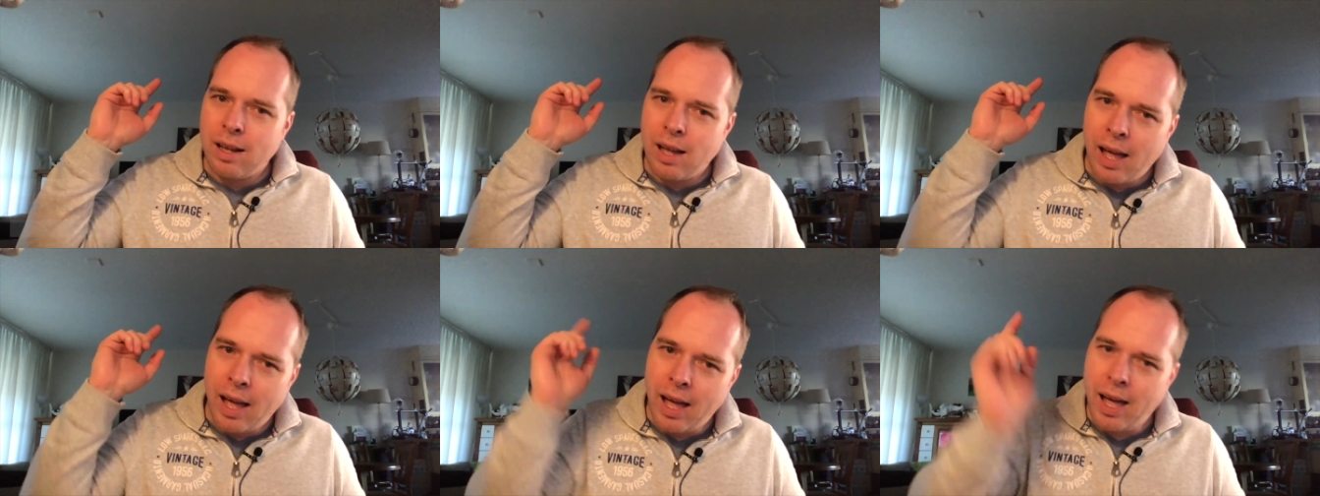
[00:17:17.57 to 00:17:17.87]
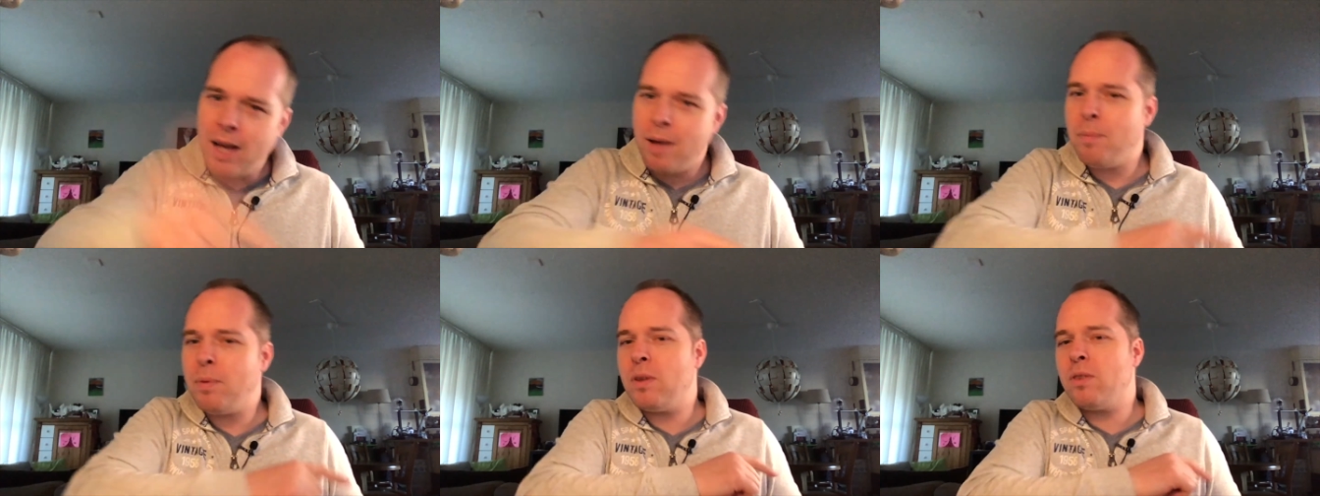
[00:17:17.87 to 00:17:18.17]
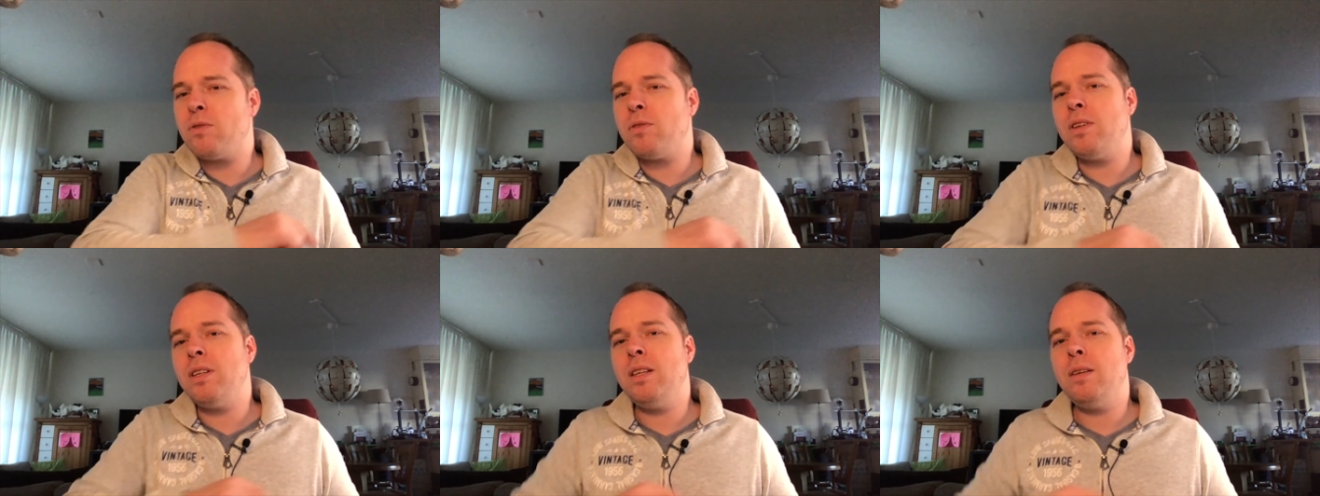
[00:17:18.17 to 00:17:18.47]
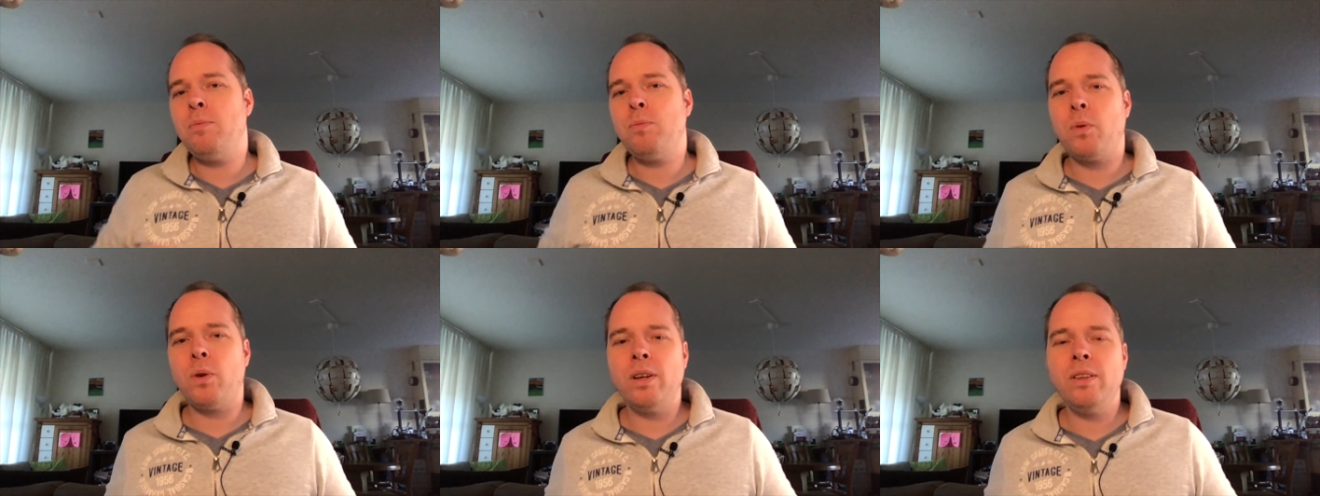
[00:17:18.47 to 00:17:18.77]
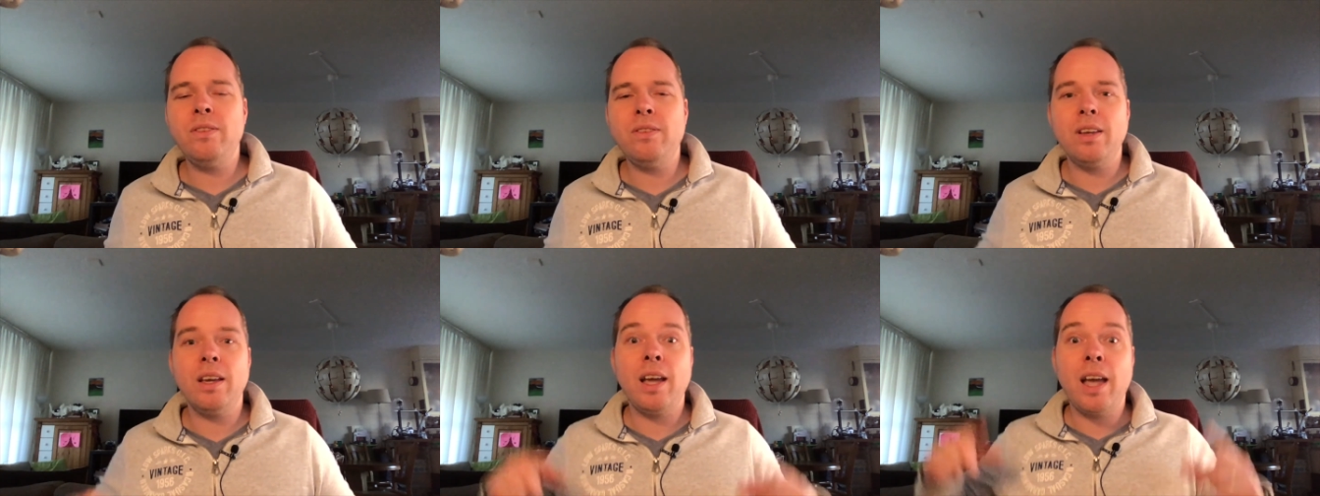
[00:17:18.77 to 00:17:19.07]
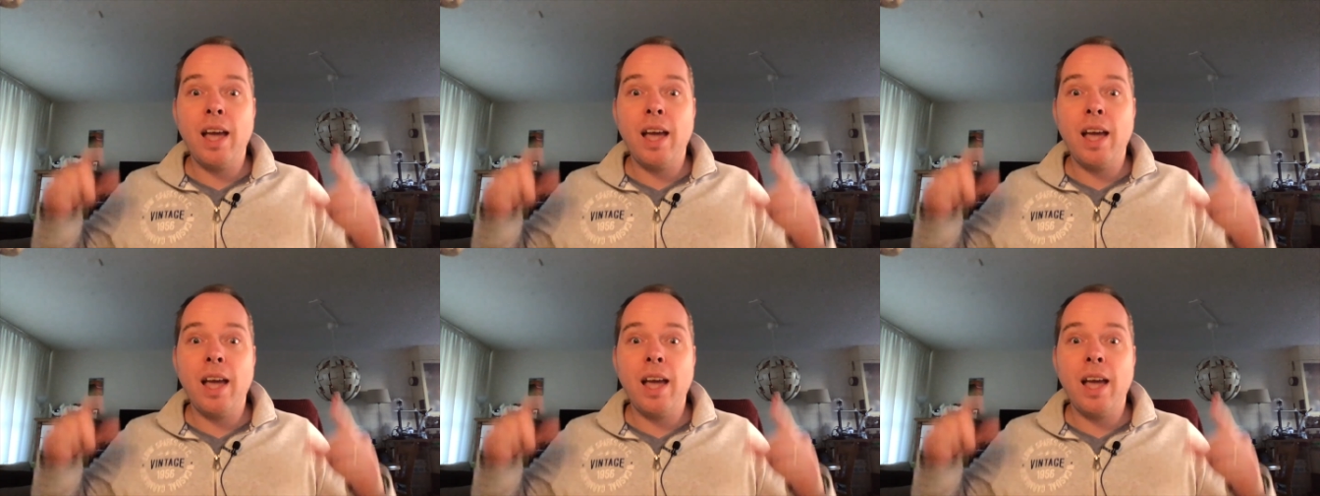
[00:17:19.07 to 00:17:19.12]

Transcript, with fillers: Happy 3D printing,